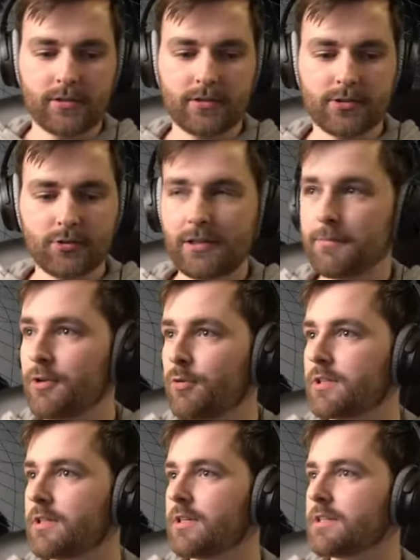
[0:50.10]
so let me know
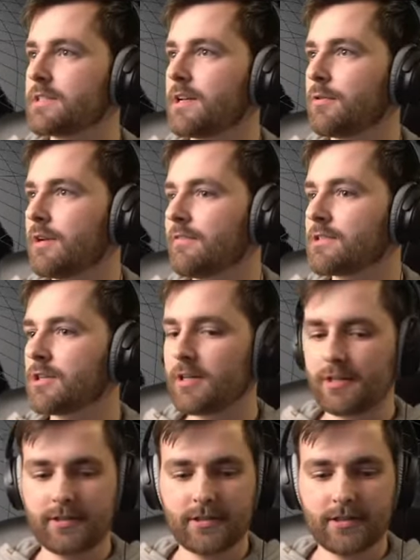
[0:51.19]
what the sound levels
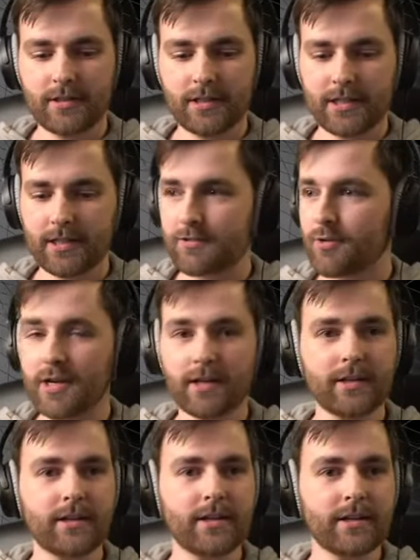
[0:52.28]
are and I'll try
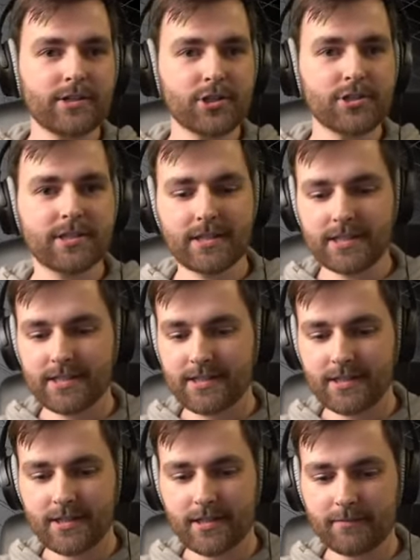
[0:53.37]
and adjust
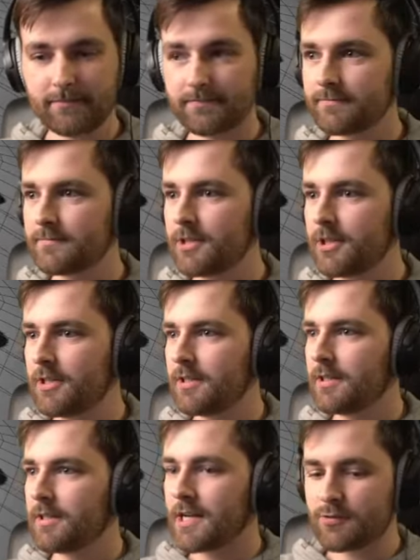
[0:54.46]
these um,
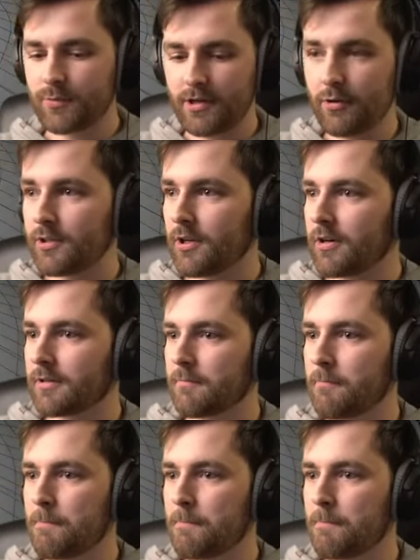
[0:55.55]
as we go along.